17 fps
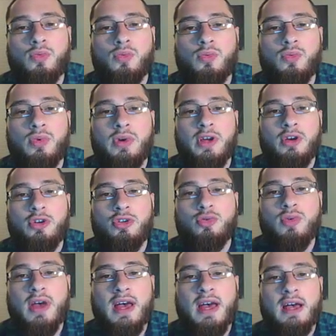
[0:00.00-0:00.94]
where you
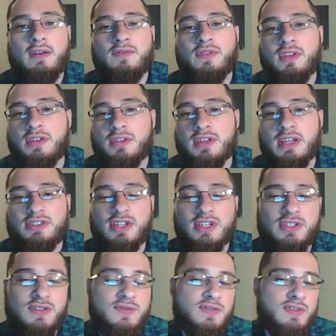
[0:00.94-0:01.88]
have the
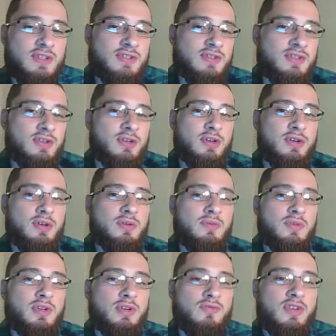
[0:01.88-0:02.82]
digestive system,
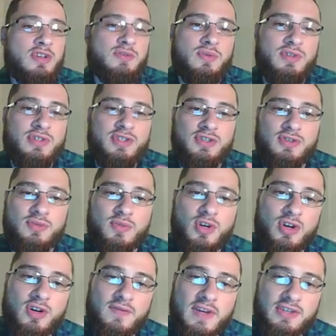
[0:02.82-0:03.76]
the respiratory system,
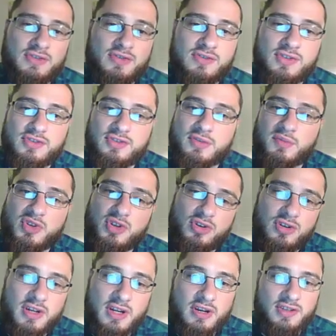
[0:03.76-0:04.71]
cardiovascular system,
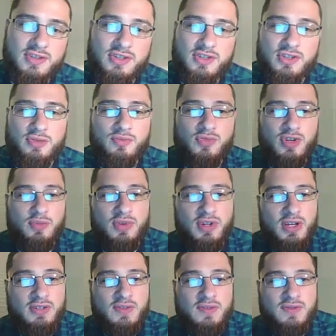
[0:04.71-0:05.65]
urinary system,
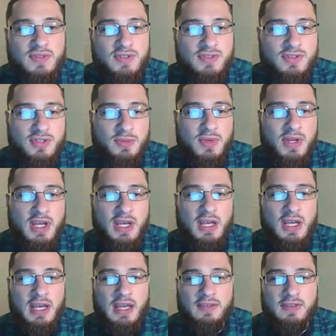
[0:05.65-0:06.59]
reproductive system,
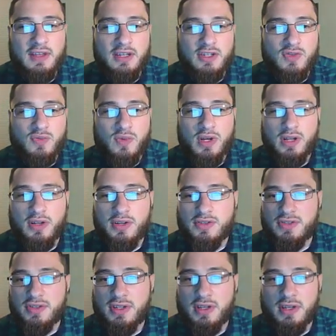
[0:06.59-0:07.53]
and then as well
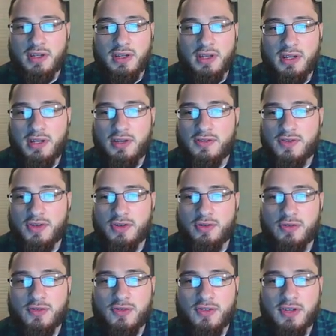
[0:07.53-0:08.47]
as
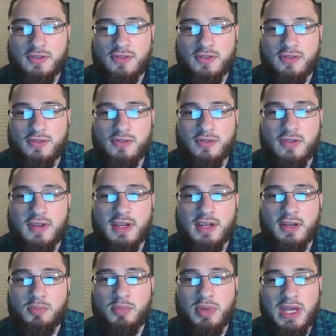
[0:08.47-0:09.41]
internal senses like
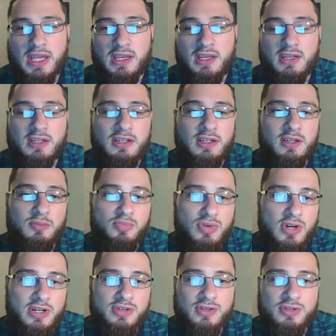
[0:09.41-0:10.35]
pain and
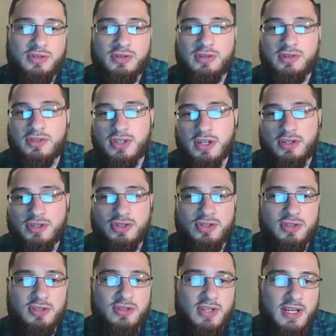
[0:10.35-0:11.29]
pressure and touch
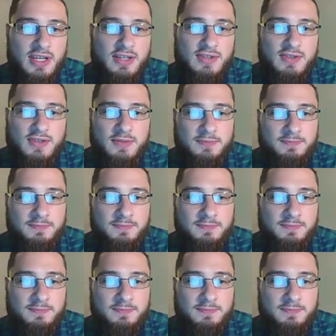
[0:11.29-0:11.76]
and taste